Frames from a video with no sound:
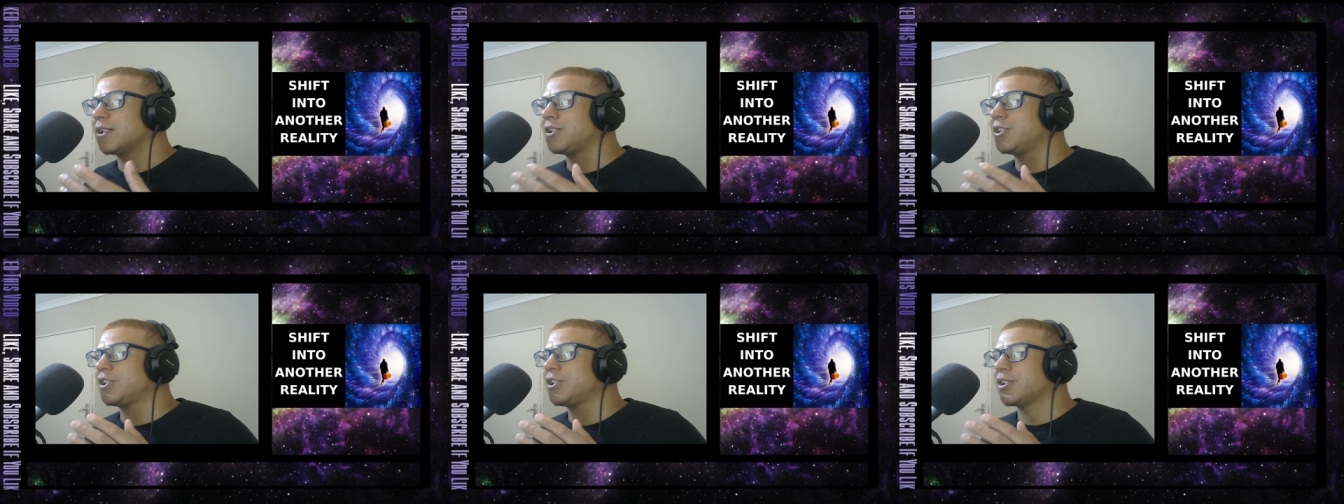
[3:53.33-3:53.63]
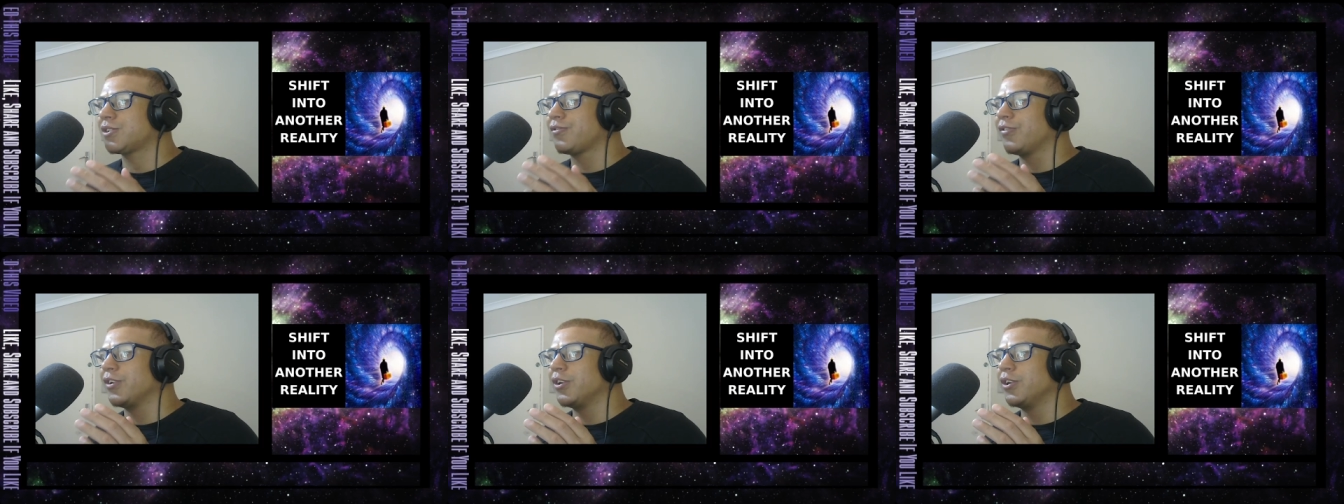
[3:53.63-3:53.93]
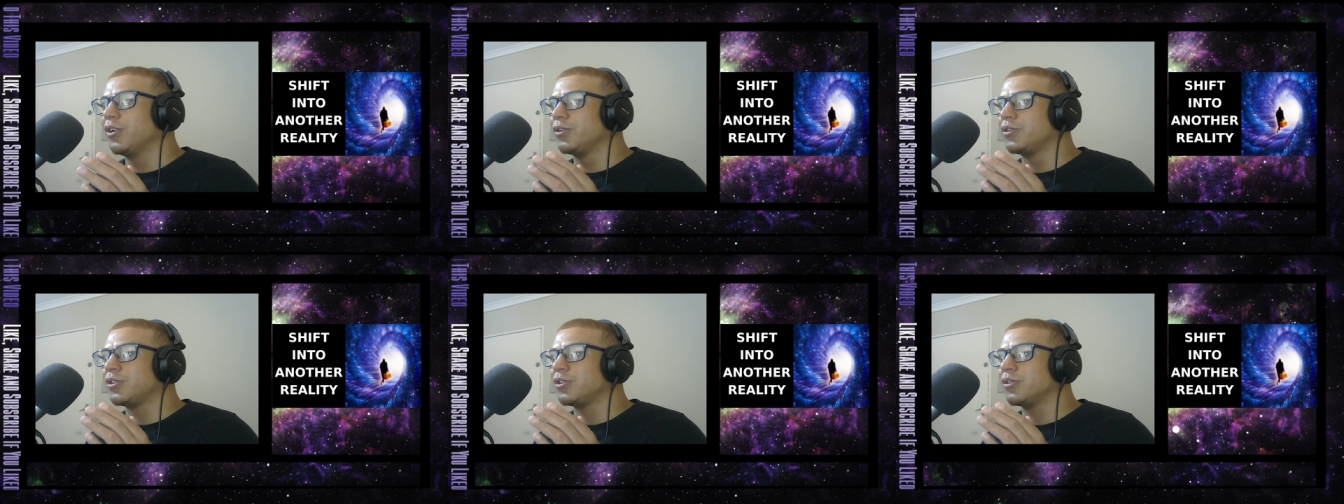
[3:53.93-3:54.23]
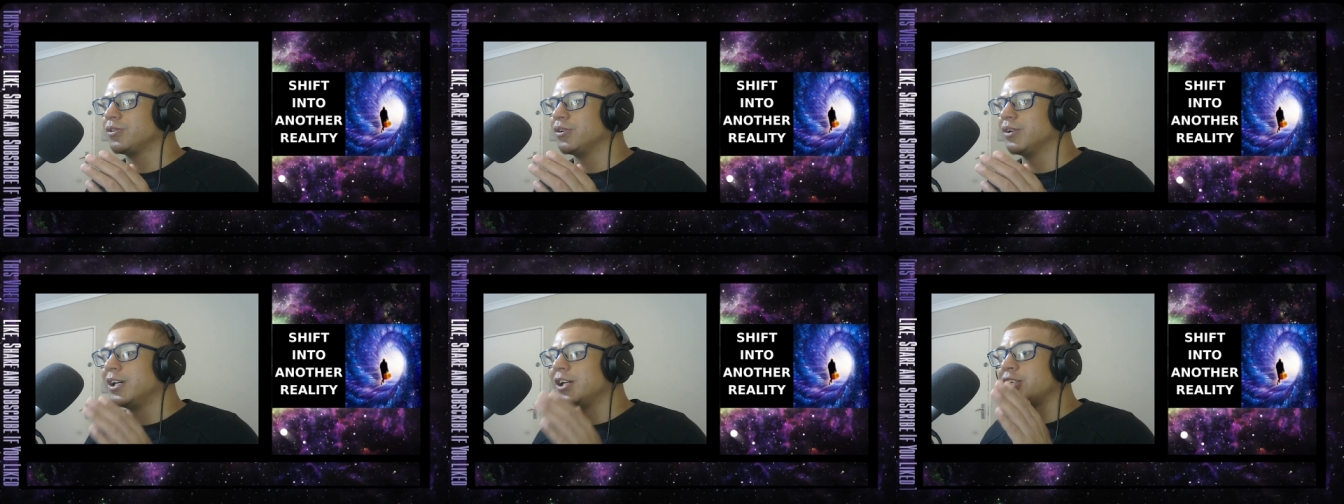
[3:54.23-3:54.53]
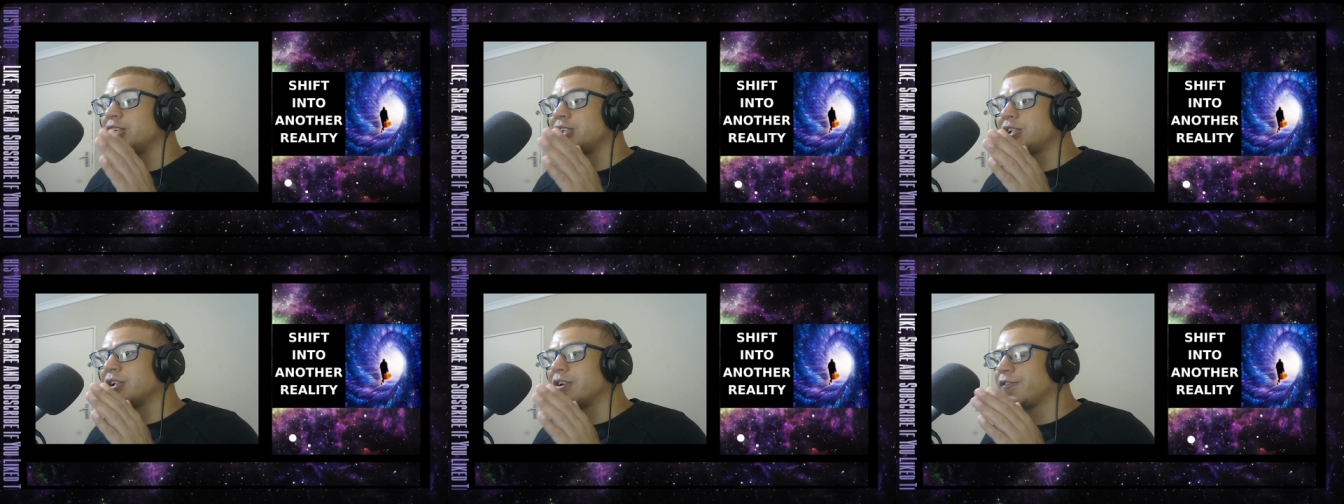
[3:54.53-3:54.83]
It's just for you to
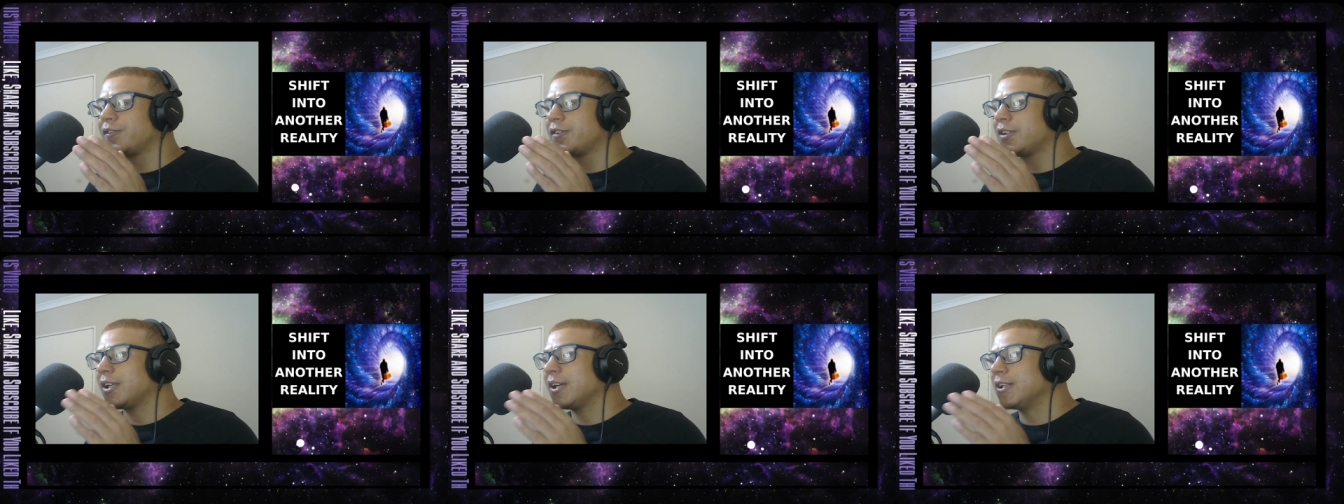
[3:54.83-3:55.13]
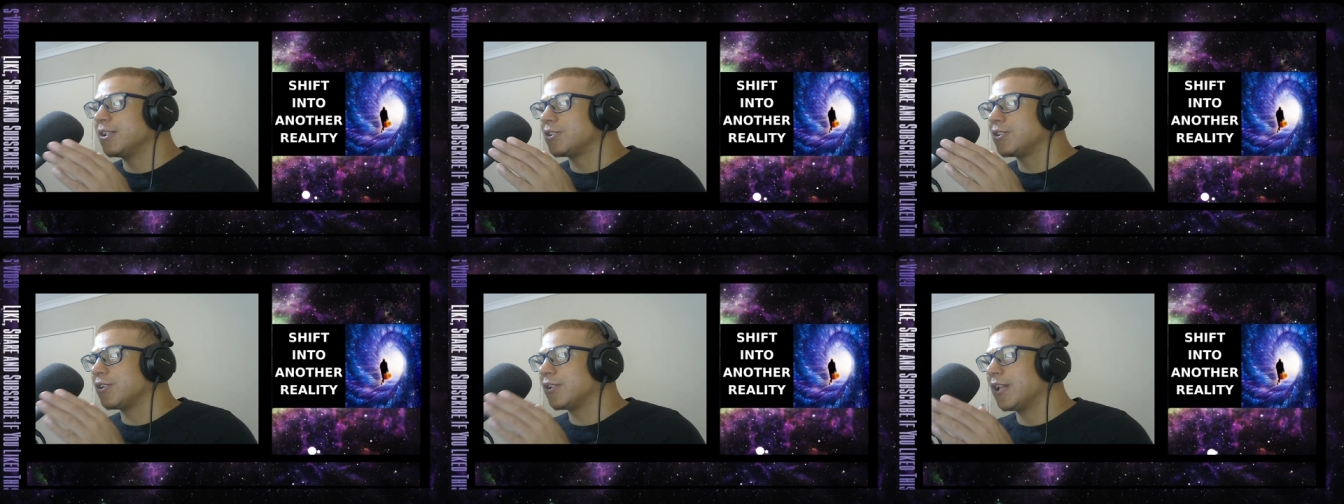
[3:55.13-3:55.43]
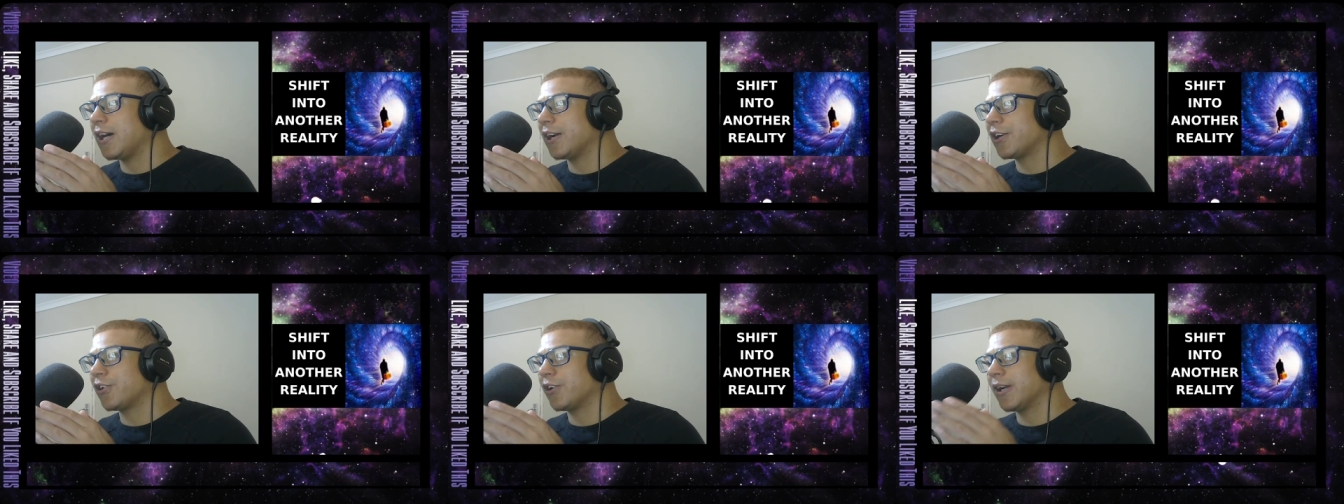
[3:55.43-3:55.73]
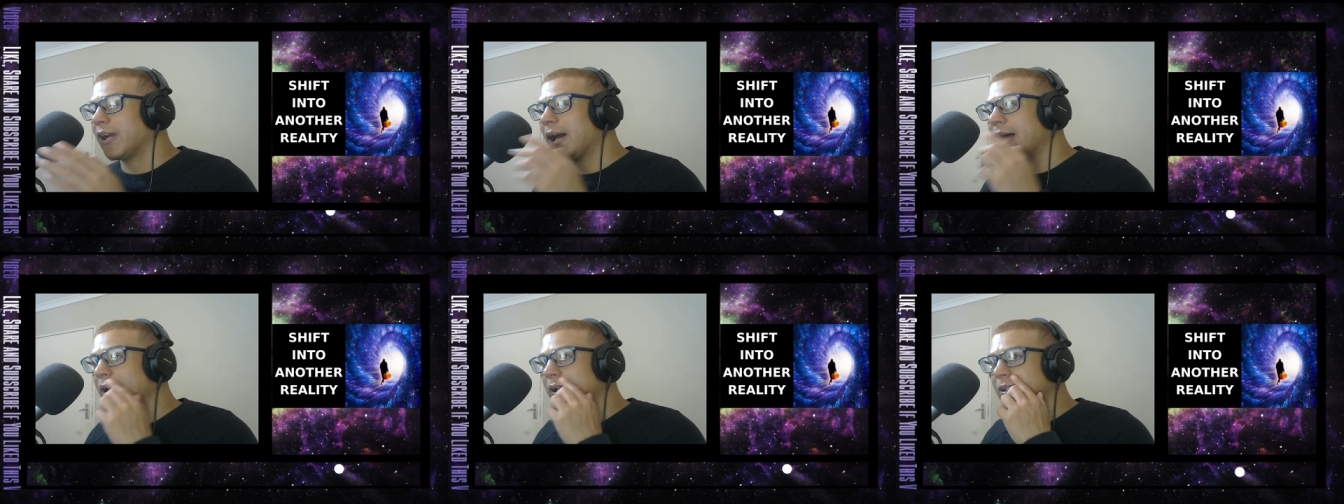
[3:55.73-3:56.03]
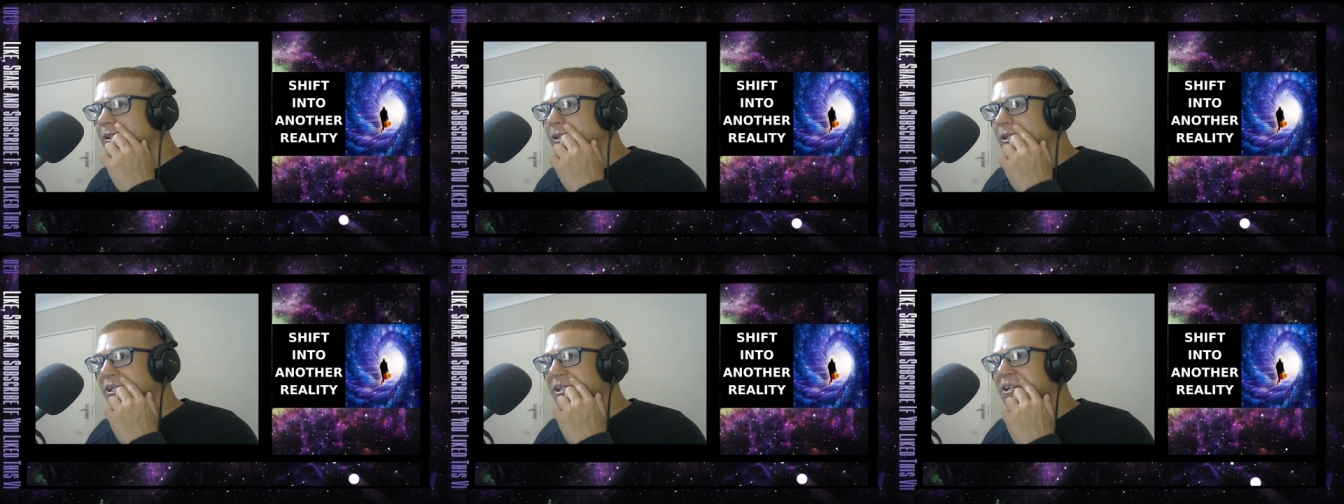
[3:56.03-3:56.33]
shift into that
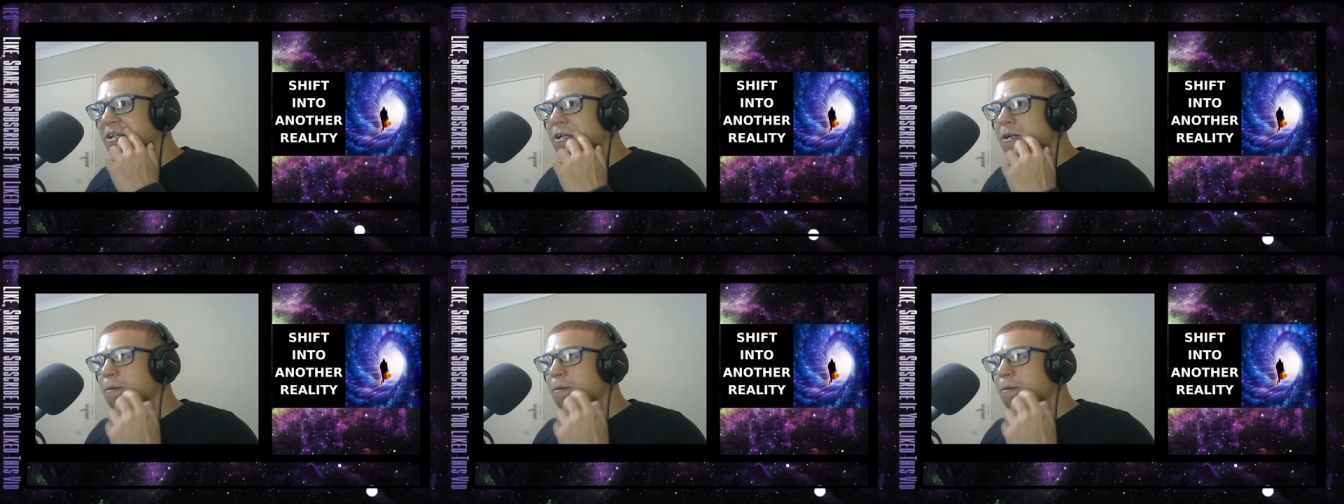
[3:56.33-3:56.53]
reality.